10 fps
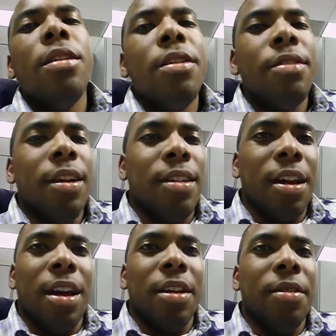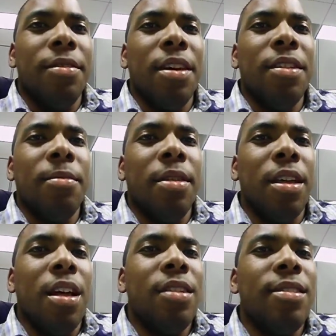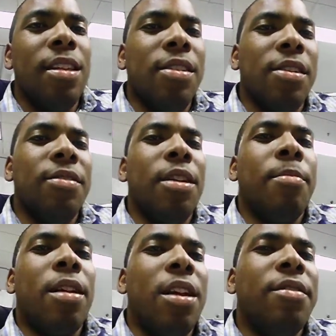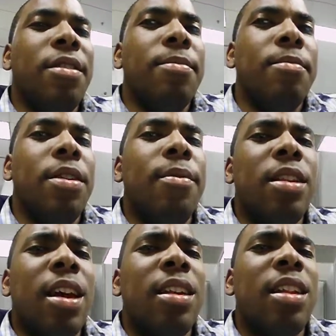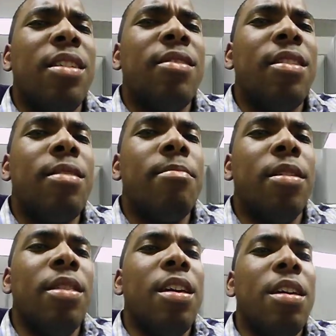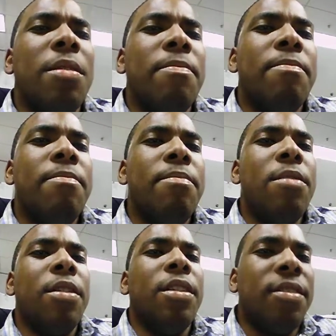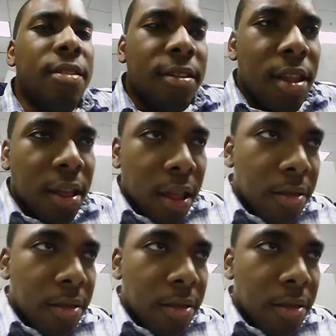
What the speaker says: so I guess that kind of includes the A's. I mean, they lost to the Indians yesterday. Brett Anderson, he went 9 innings, but they just didn't get.